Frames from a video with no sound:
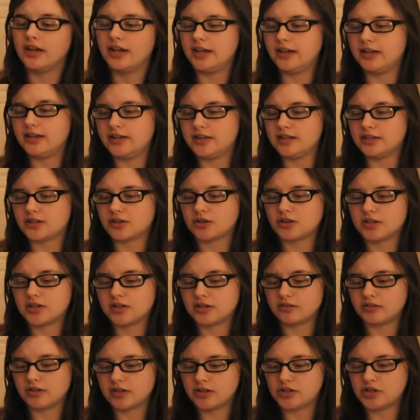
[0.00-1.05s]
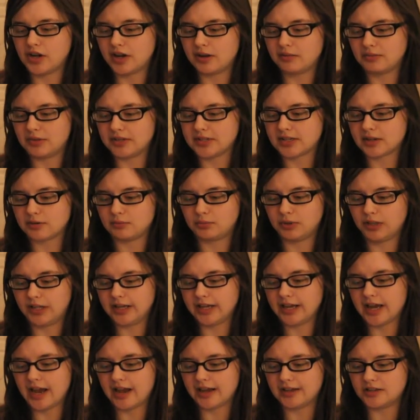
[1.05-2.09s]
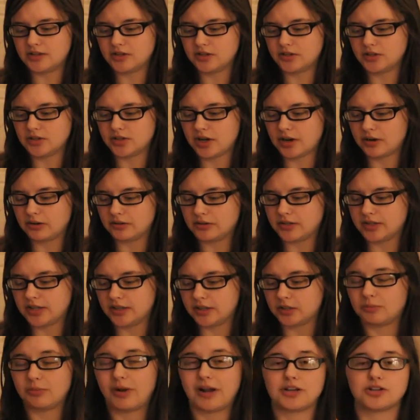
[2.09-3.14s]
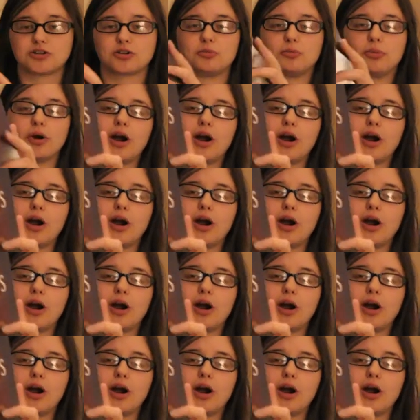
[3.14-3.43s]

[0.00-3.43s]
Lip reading: It is Crystal Enchantment's Complete Guide to Stones and Their Magical